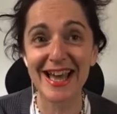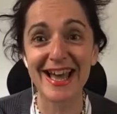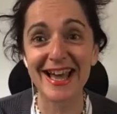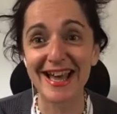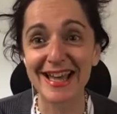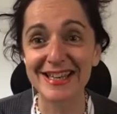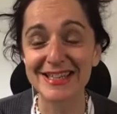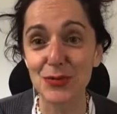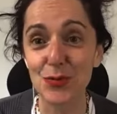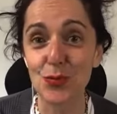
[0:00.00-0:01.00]

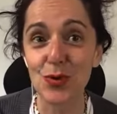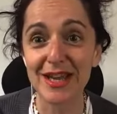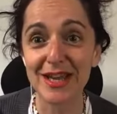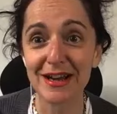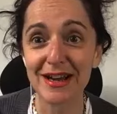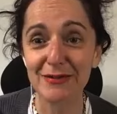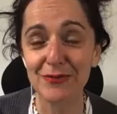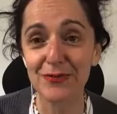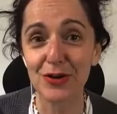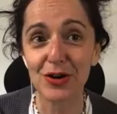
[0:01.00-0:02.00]
and we have
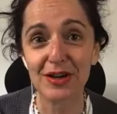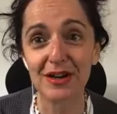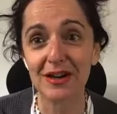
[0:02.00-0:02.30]
got